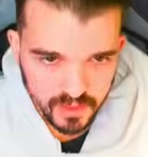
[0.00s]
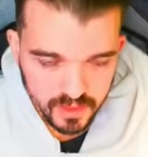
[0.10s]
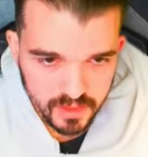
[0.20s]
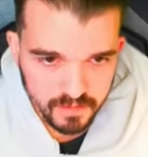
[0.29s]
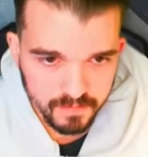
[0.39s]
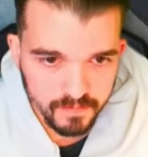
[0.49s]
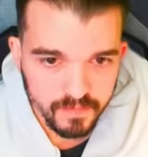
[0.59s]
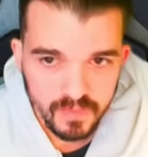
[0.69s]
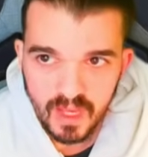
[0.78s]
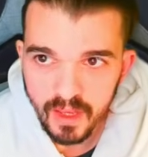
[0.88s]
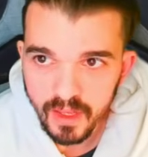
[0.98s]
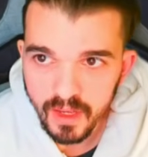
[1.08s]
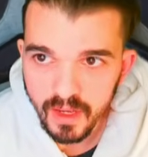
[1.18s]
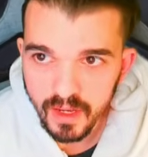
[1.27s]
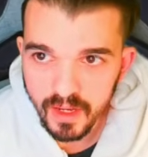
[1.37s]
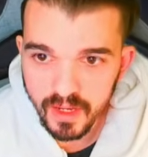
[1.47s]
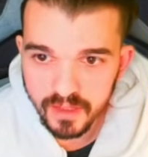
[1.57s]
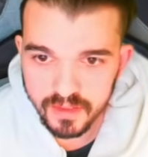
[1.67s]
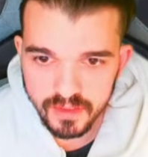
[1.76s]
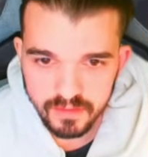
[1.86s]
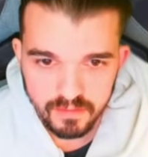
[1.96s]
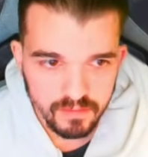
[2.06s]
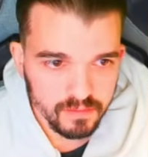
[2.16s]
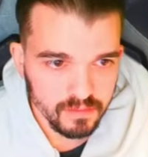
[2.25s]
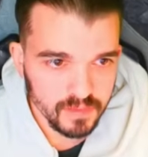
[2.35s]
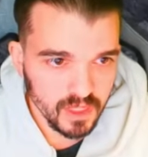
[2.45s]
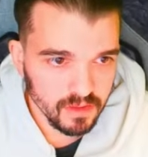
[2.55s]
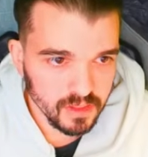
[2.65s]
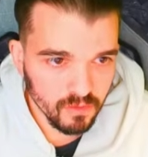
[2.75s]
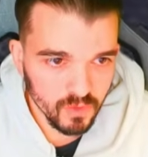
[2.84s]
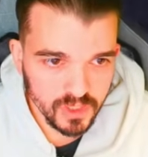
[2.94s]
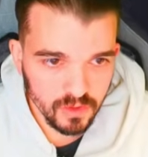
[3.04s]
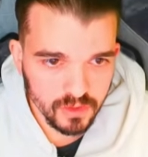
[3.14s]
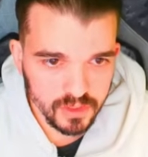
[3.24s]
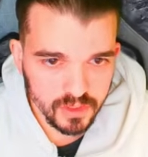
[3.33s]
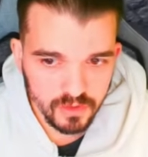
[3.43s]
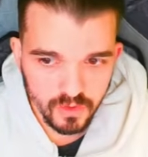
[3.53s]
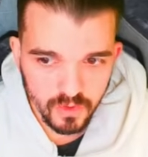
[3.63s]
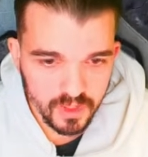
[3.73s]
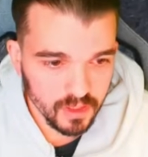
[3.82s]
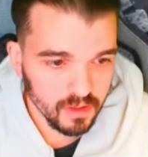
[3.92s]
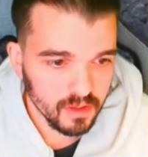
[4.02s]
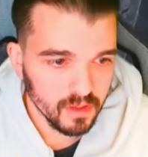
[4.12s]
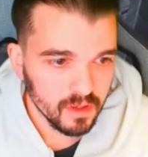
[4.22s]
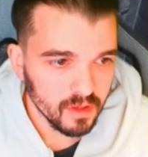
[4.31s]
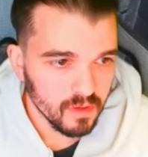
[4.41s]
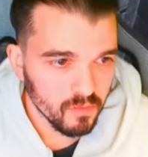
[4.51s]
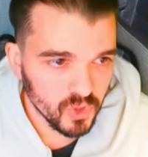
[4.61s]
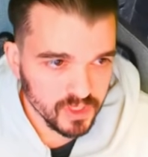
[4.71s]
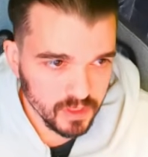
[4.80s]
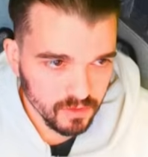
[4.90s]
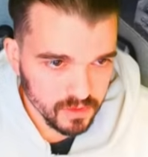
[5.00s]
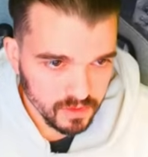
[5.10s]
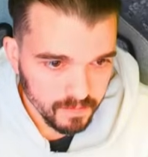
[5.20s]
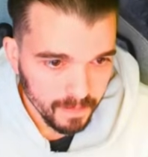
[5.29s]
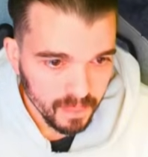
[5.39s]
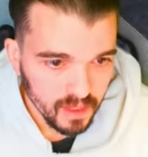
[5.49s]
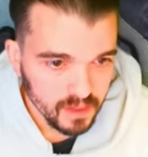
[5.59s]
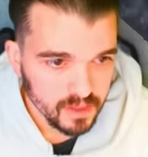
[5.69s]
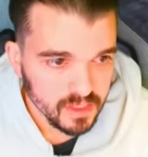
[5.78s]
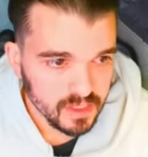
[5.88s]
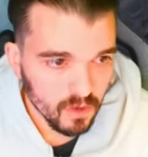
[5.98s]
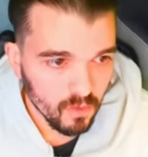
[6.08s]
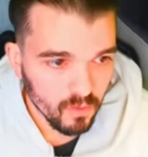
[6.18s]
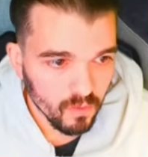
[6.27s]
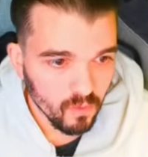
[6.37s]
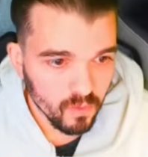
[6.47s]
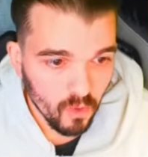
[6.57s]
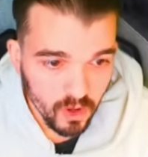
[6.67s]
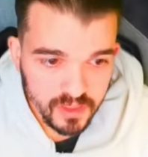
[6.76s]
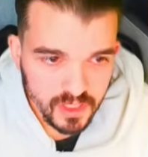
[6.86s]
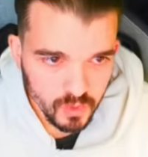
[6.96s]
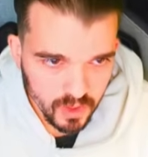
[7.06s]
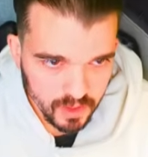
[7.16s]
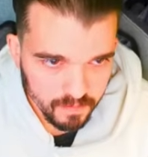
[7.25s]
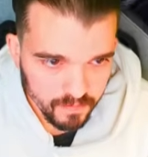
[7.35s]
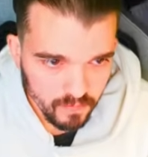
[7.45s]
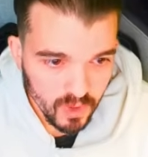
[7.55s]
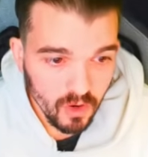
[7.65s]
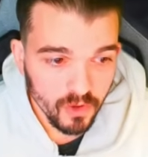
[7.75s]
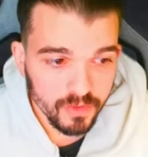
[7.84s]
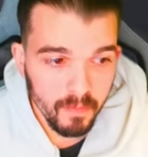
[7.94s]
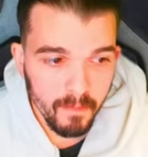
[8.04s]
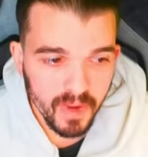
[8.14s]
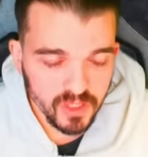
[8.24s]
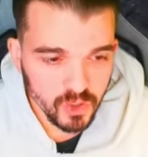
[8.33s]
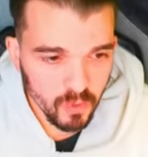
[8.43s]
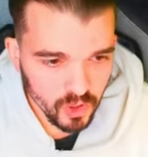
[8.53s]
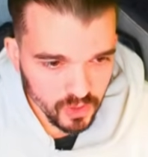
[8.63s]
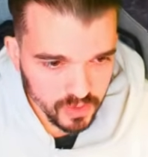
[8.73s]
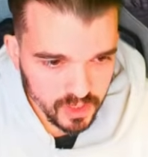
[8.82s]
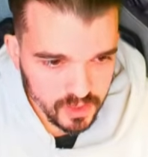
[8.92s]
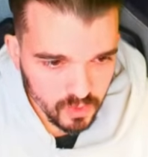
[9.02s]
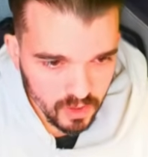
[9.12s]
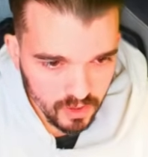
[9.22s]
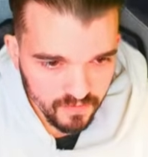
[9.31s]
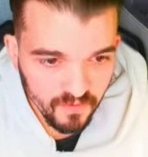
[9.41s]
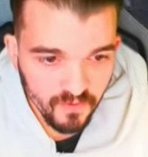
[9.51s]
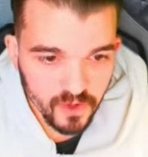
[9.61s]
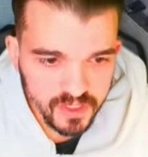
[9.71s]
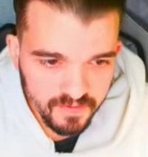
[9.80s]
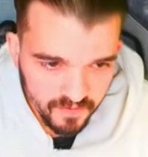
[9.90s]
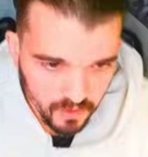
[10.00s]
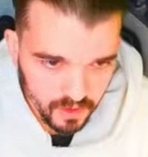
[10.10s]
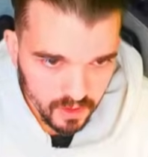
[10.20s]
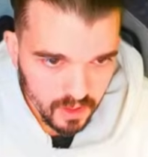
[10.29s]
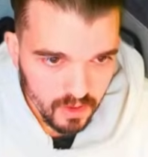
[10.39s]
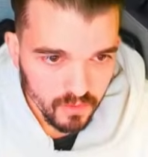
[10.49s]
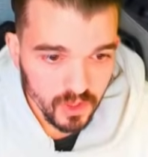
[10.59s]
doing this, and the results look pretty good. So on this one, we got much more units. We got 44,